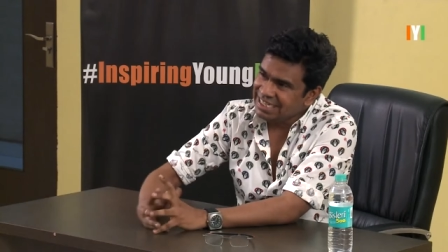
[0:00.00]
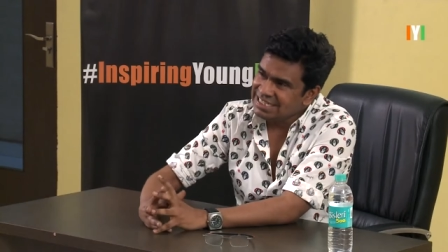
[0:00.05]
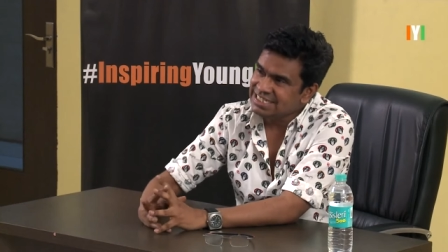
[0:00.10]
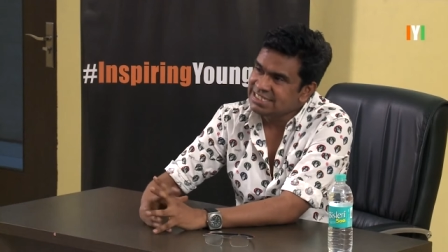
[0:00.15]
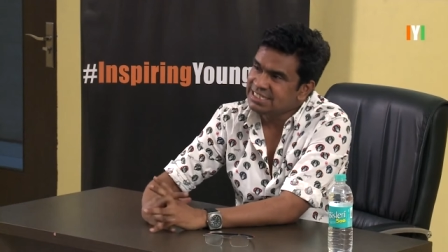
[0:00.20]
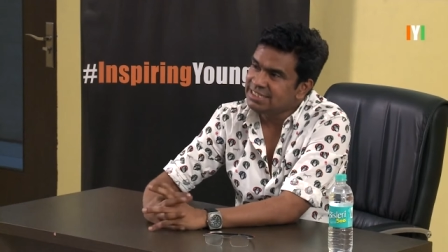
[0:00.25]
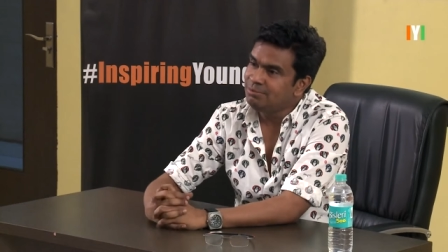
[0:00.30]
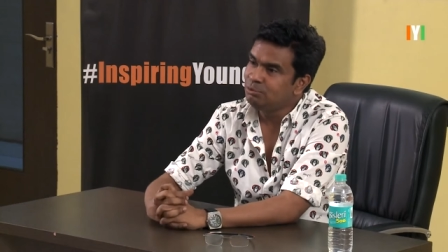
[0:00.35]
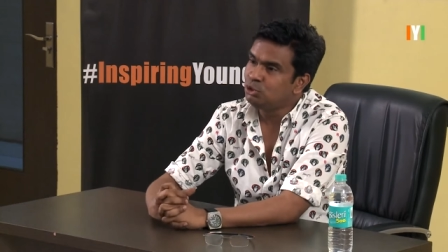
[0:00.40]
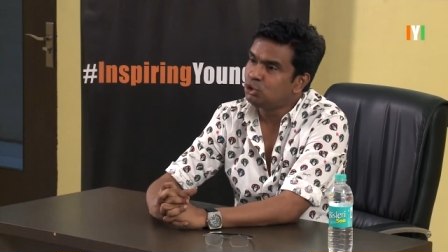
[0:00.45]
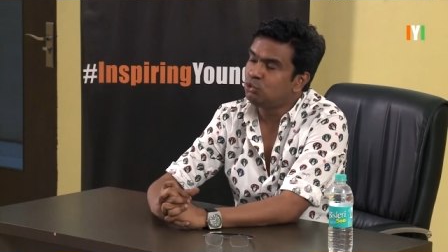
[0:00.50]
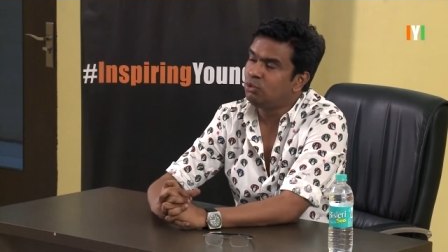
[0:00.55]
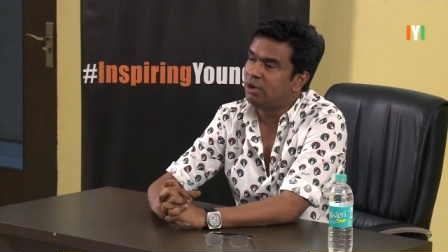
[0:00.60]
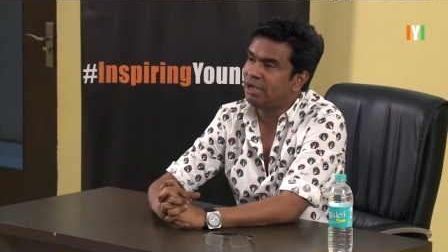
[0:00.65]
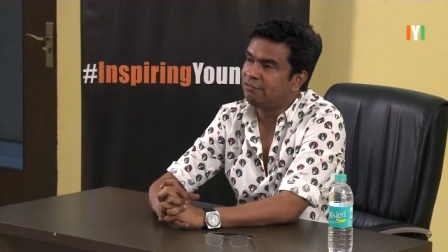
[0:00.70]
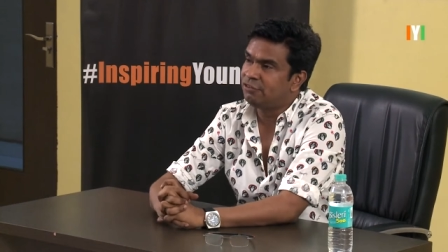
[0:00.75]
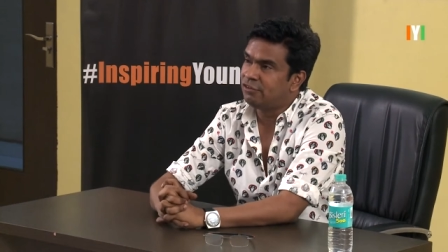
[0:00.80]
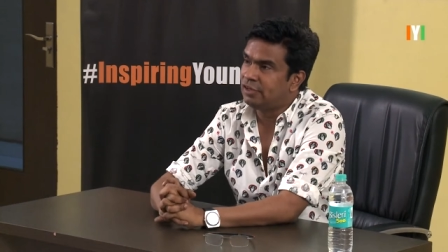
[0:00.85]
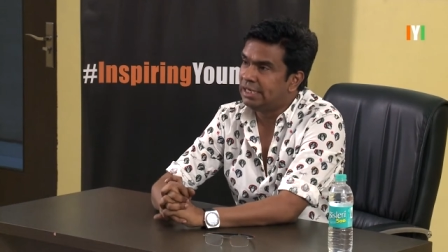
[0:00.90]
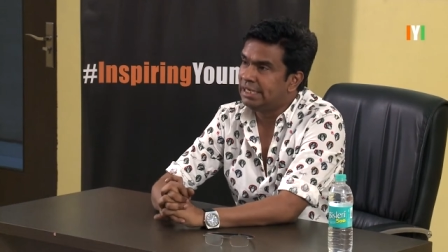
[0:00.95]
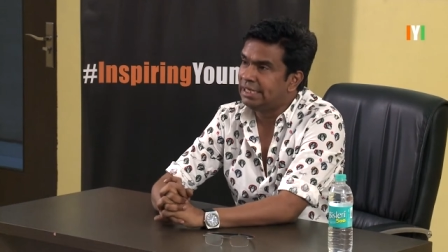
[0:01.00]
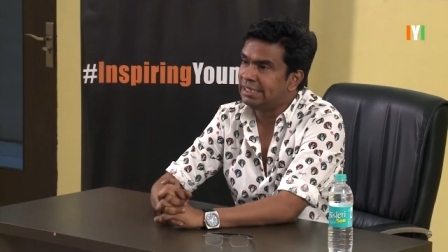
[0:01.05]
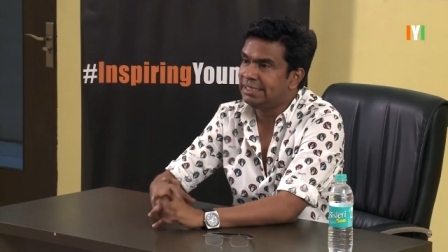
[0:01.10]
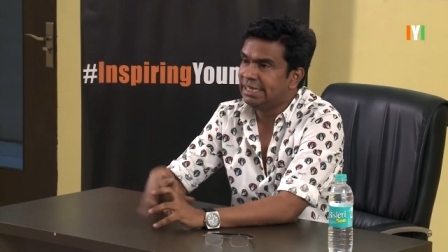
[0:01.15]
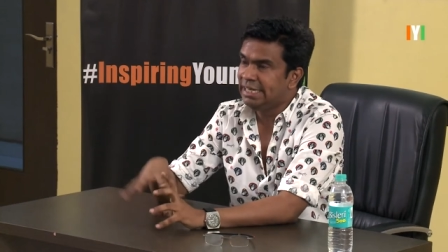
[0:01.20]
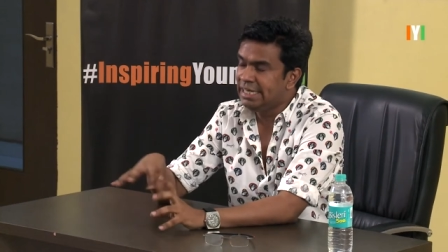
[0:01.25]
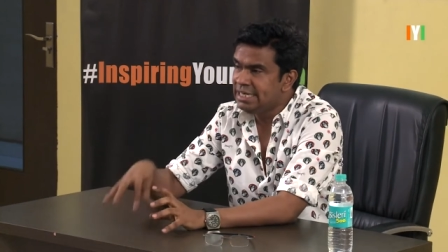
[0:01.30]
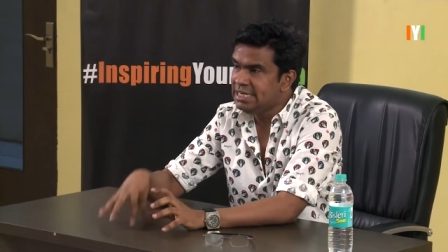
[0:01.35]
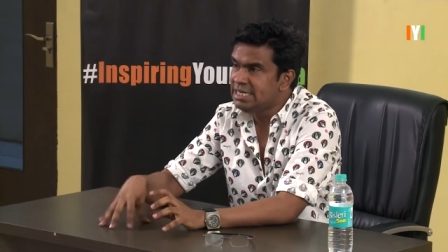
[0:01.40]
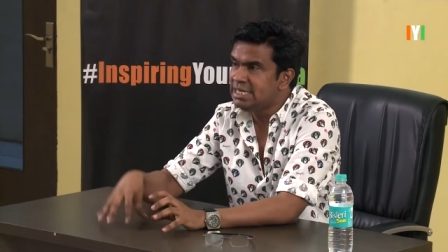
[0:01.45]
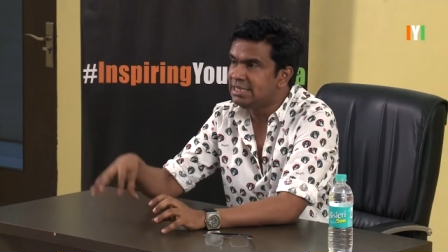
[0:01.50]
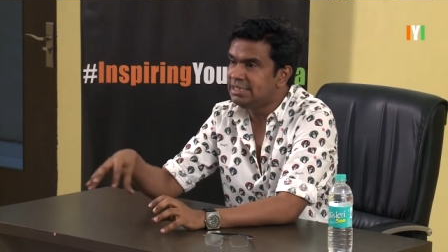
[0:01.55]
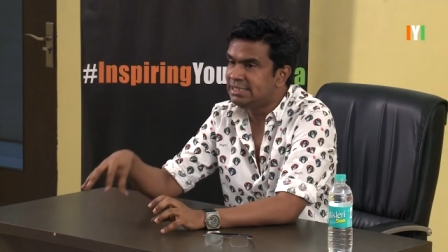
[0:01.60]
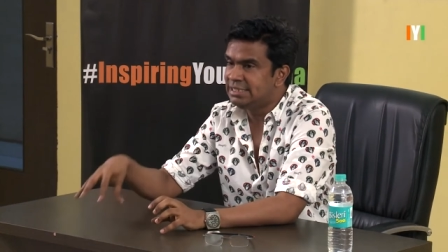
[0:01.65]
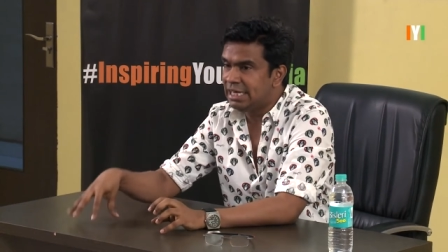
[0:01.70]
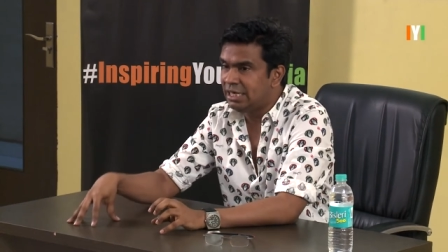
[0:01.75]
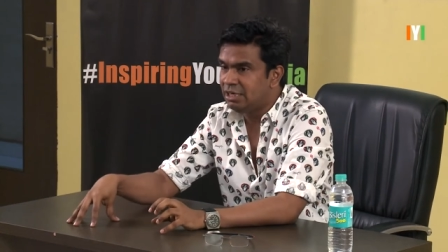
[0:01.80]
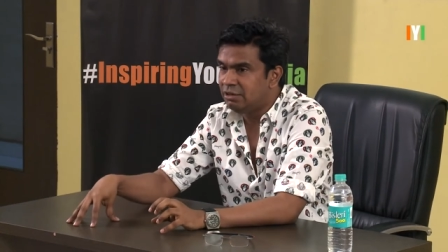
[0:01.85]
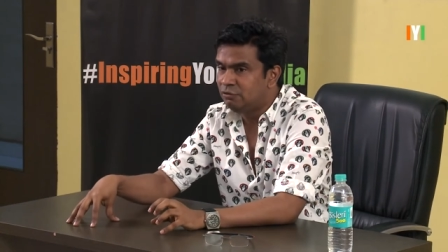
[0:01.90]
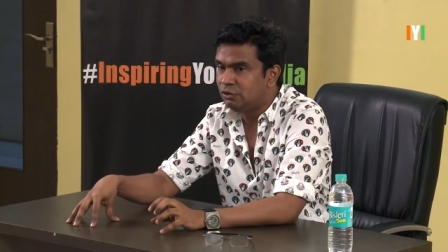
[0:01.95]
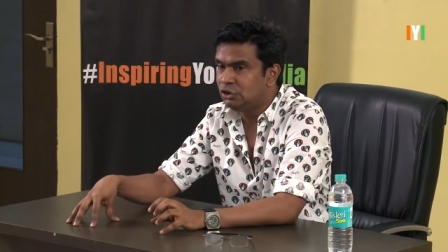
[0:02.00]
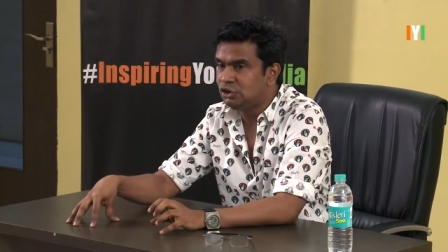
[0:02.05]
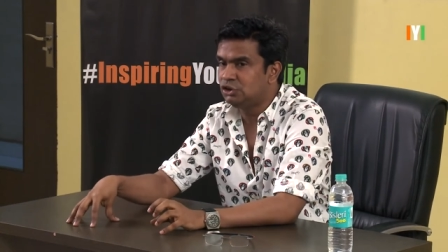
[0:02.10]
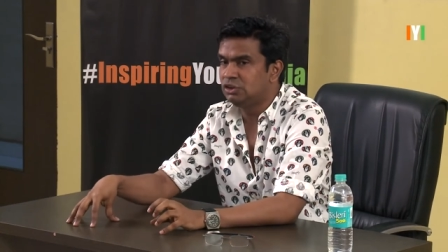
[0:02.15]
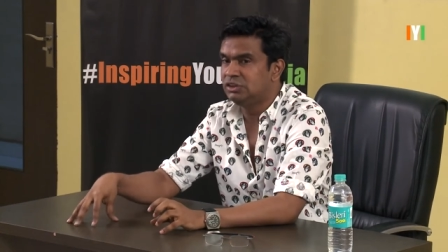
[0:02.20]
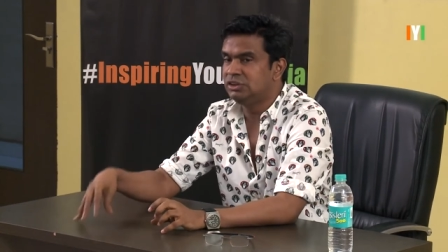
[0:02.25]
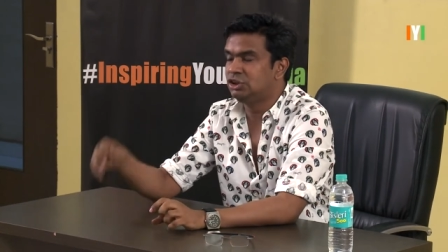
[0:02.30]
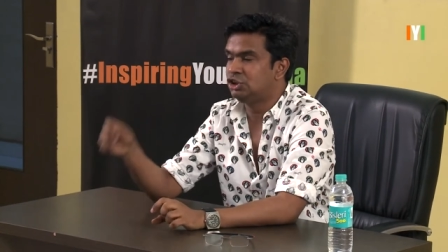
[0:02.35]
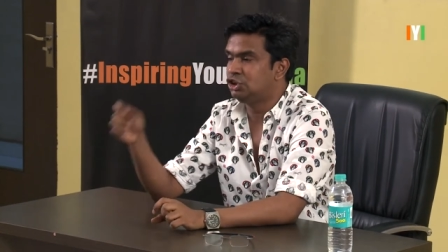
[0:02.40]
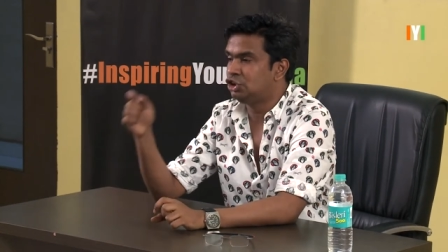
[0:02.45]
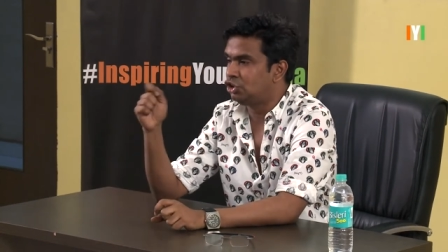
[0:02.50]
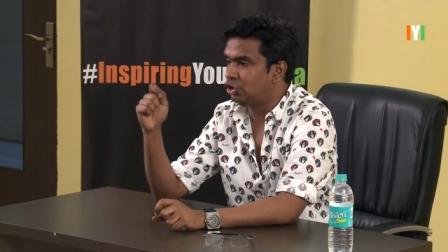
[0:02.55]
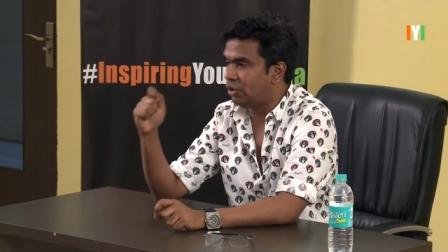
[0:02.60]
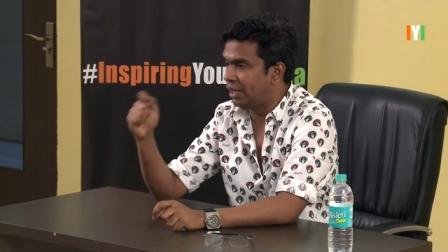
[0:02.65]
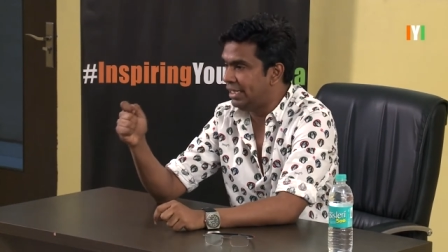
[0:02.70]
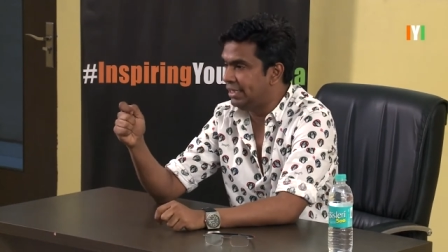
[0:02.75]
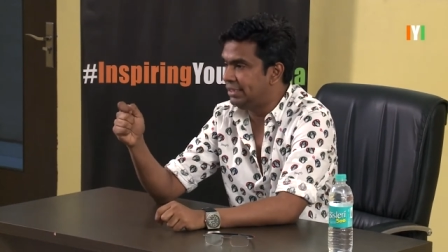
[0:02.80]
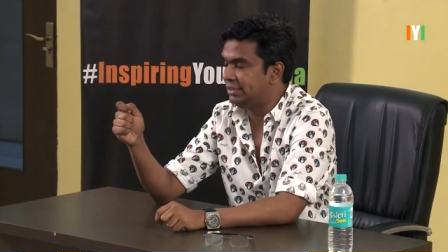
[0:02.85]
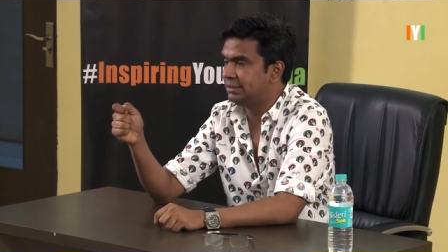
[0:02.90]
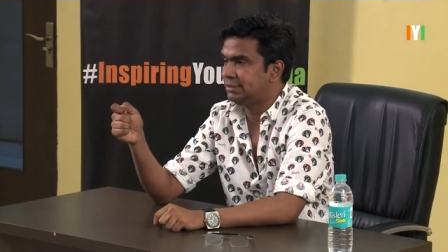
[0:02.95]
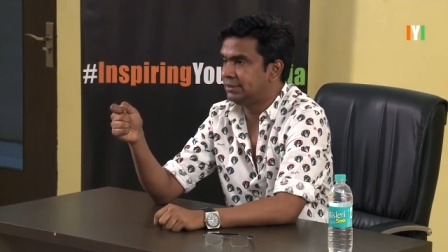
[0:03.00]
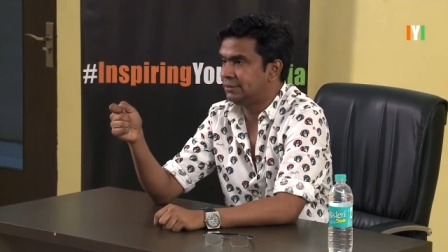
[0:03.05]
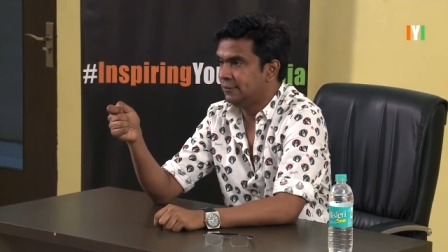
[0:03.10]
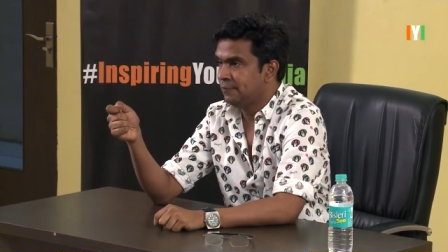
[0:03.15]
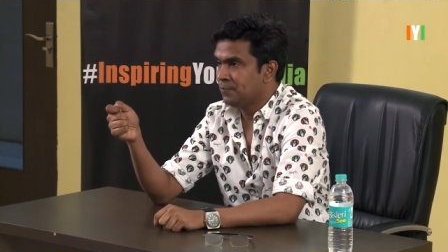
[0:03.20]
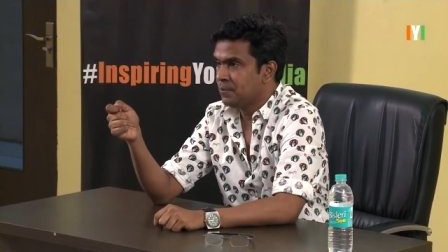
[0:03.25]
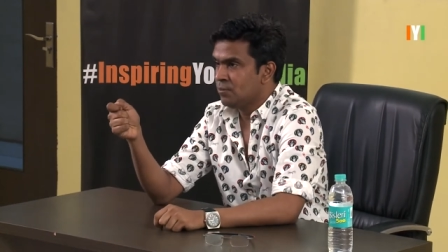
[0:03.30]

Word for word: seems to have clicked indian television strikes